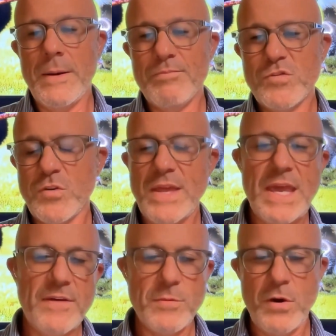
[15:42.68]
So they
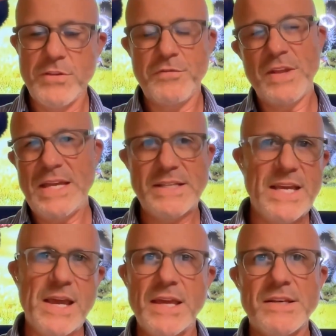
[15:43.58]
gave him all the flea and
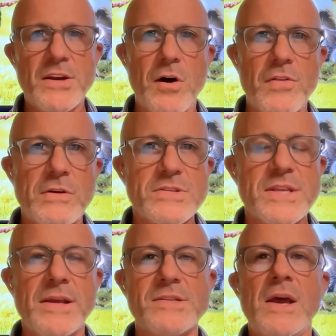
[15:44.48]
tick and did all those
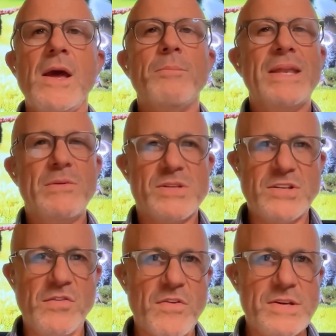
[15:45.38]
things, but he was
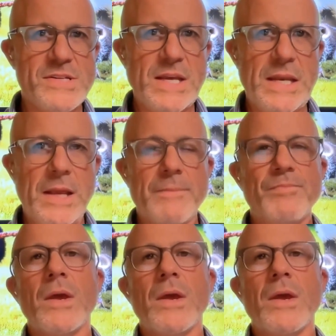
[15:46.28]
still very skinny.